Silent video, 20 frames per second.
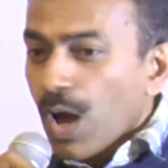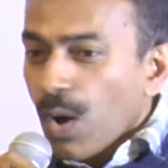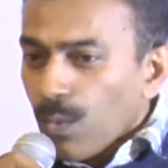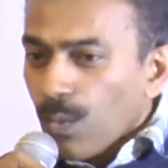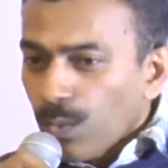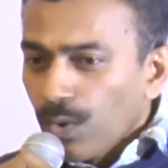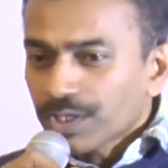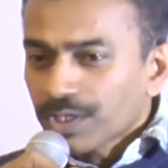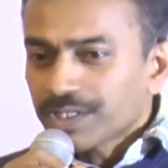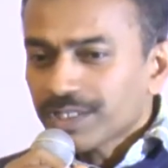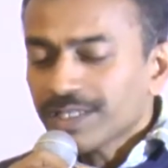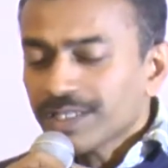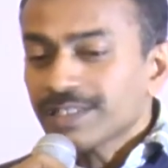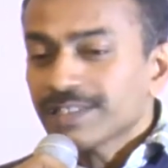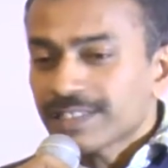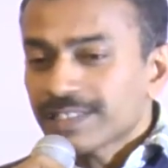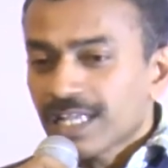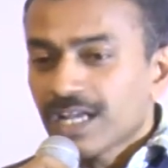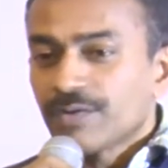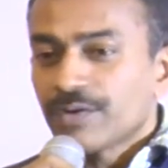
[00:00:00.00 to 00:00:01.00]
What
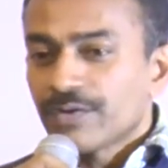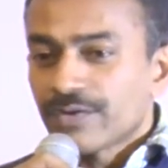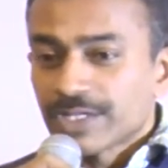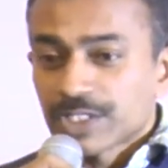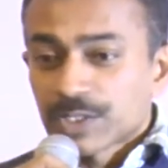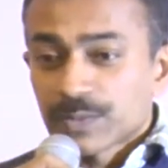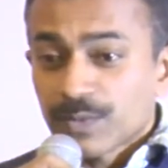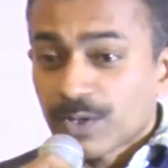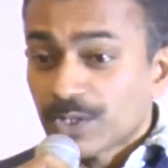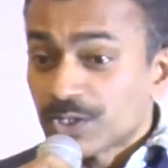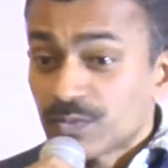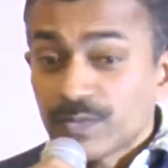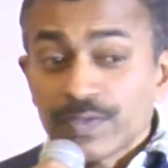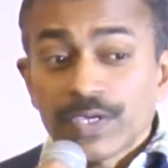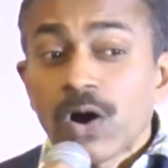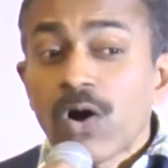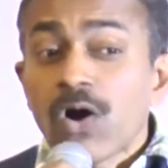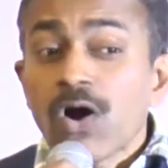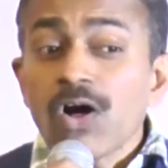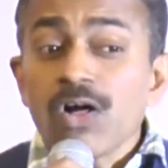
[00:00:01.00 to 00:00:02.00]
is our response?
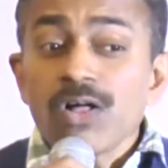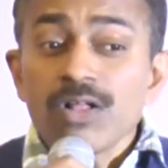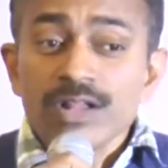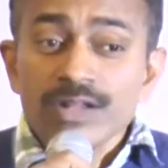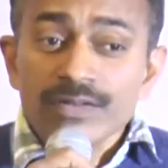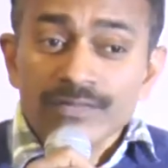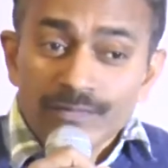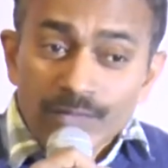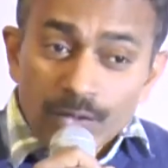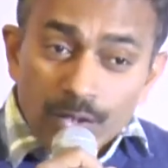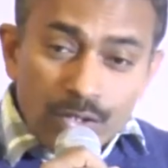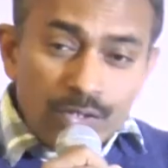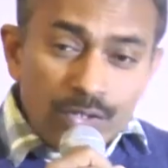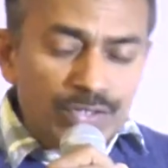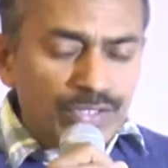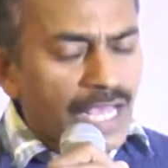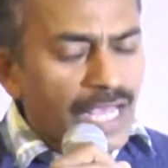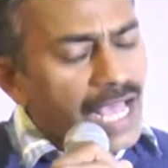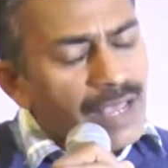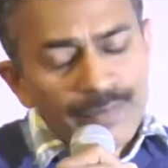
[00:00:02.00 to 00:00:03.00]
We all
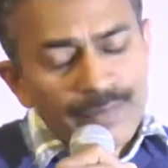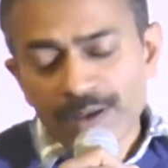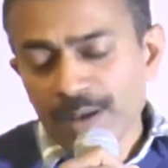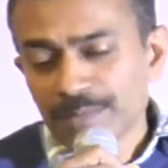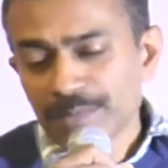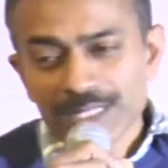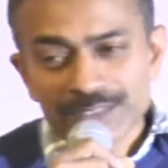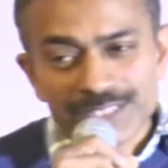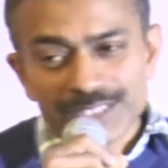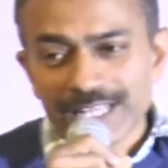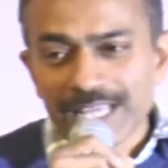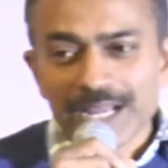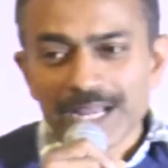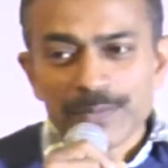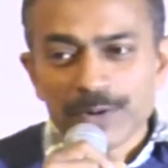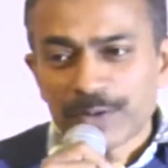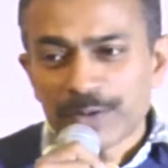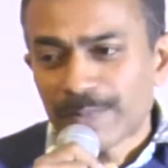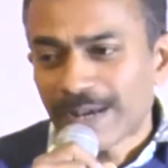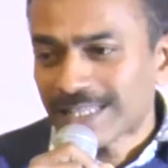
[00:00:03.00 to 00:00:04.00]
good. I'm not saying
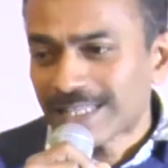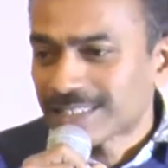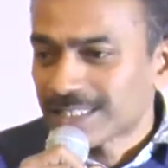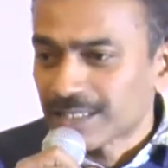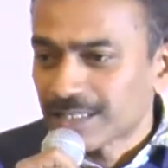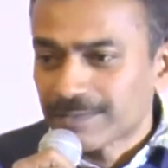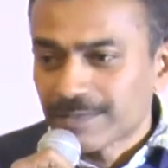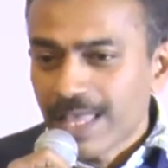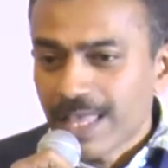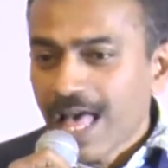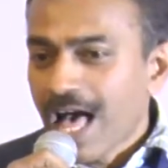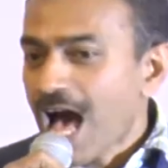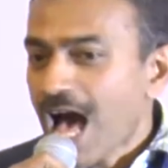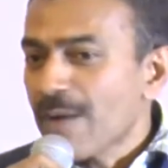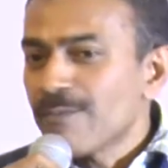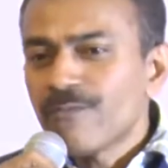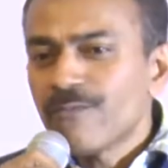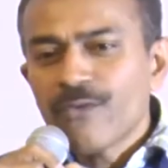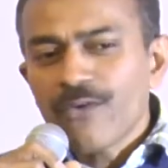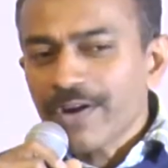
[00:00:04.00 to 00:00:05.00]
about myself.
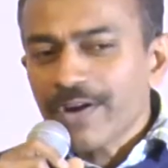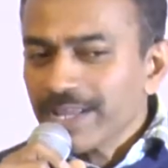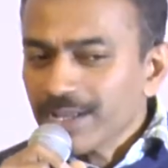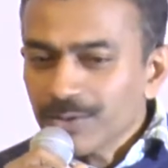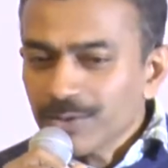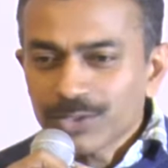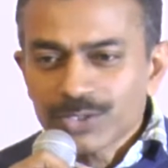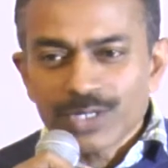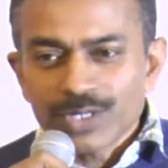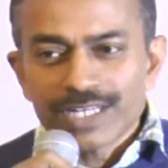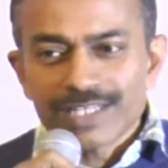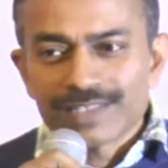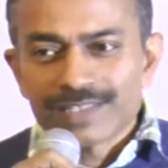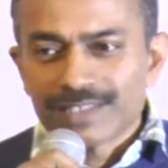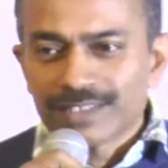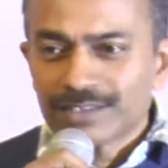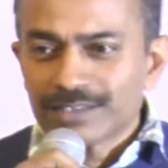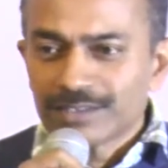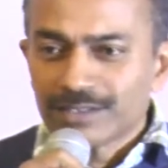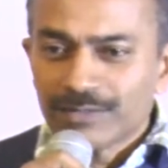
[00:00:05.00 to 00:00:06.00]
I'm very good to
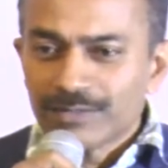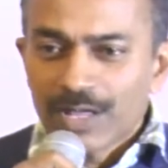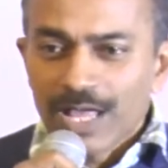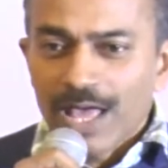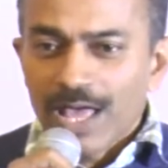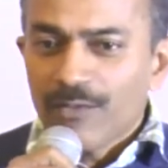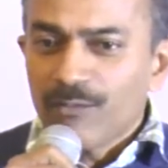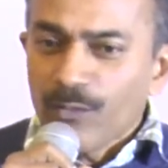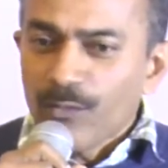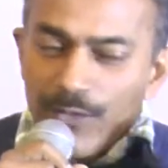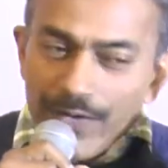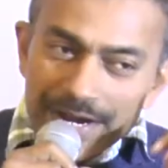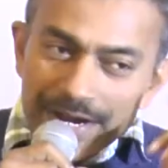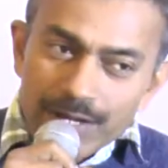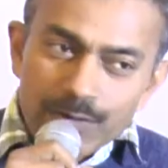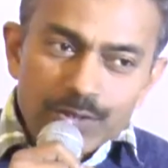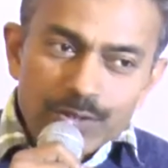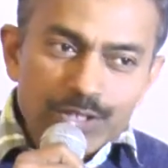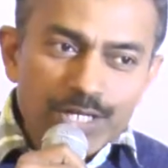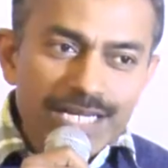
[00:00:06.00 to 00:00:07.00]
listen. Very
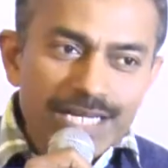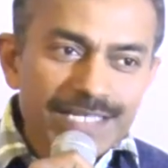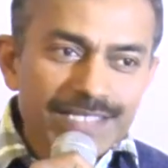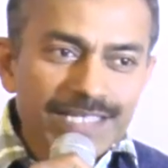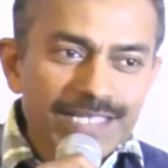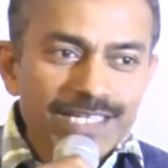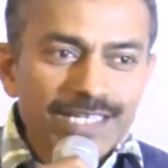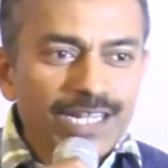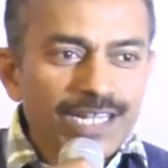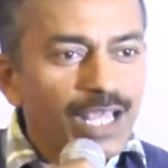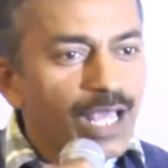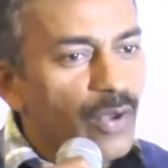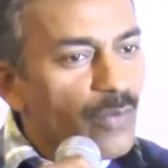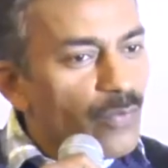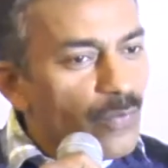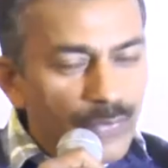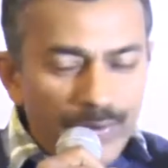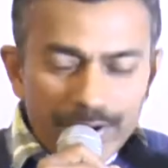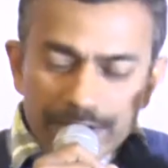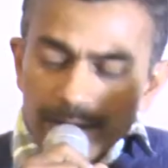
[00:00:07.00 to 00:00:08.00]
good to listen.
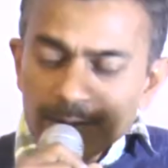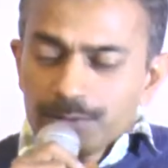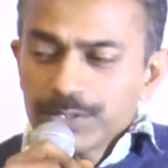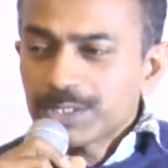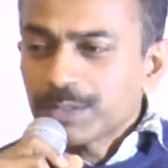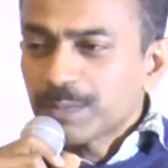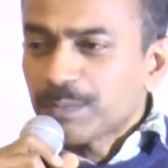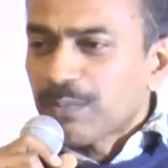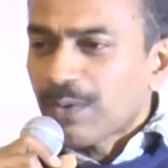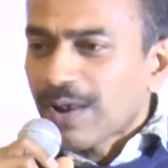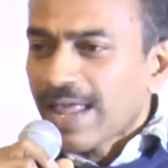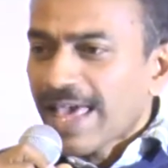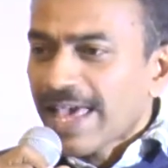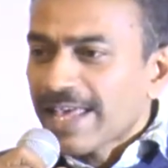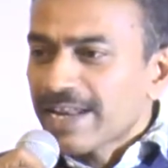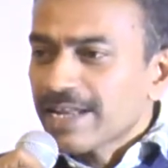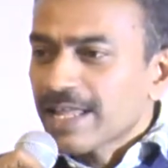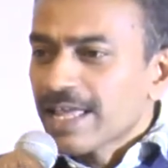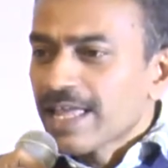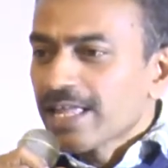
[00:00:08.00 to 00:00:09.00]
Very good to
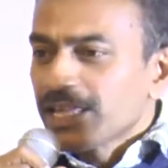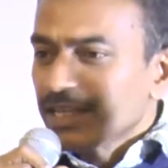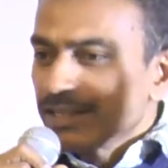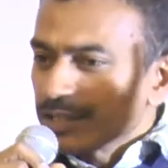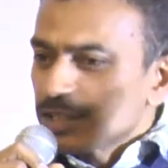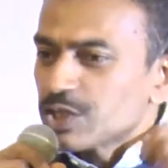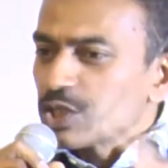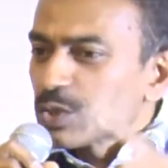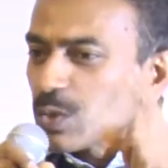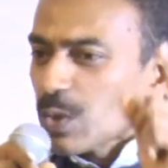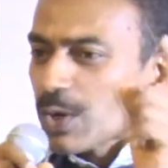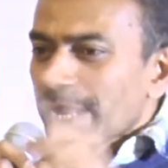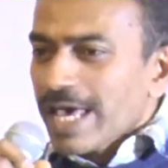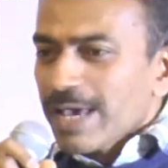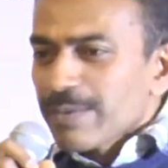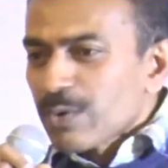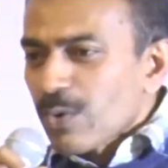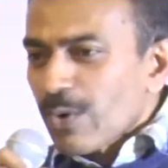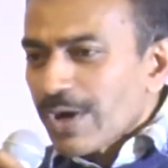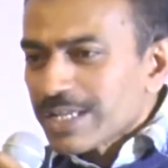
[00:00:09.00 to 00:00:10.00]
plan. This is what
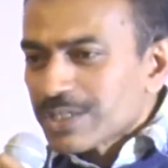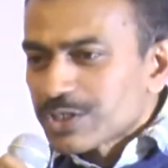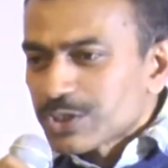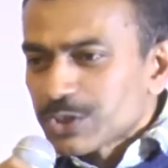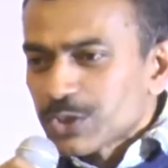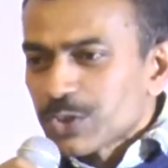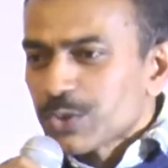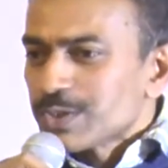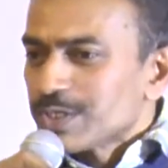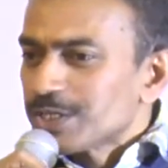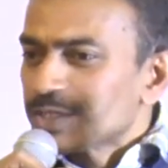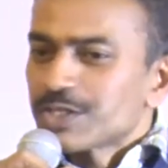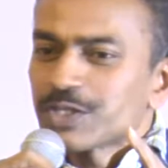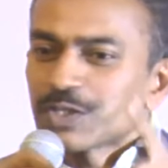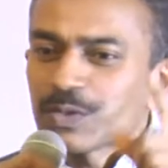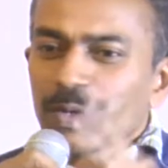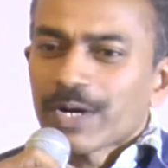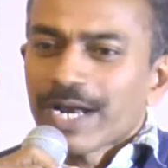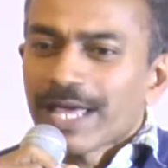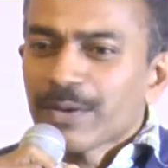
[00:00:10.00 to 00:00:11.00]
I'm going to do. This
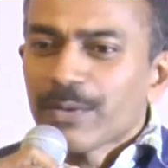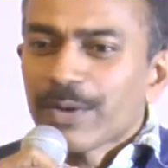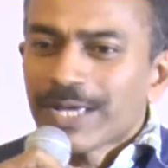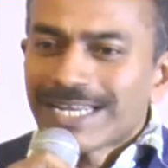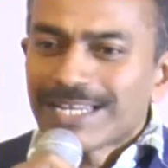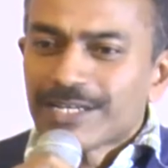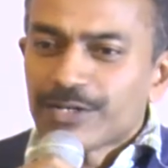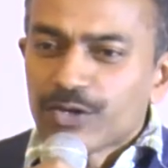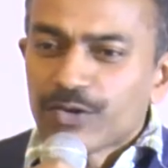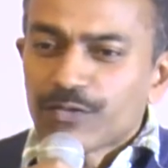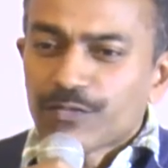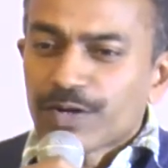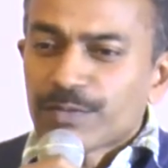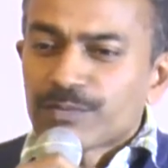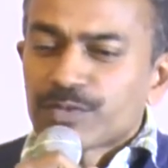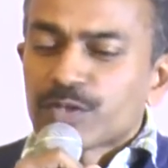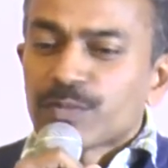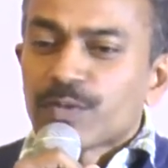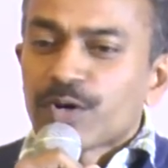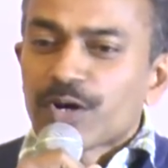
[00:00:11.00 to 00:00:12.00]
is what I'm going to do
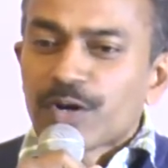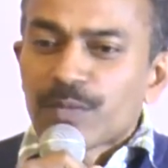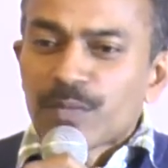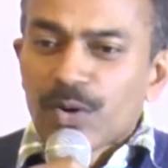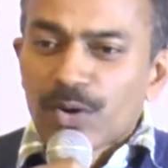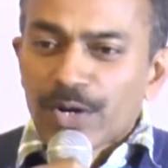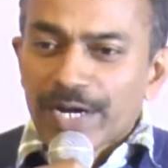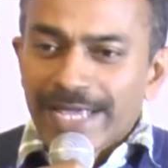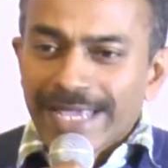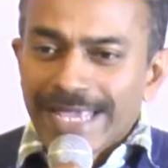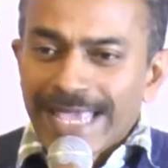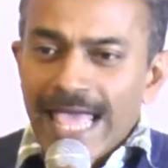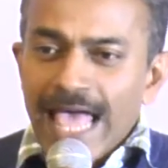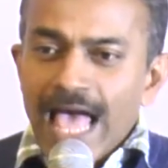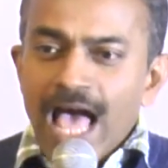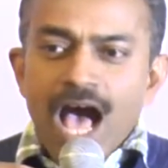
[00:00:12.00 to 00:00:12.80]
from tomorrow morning.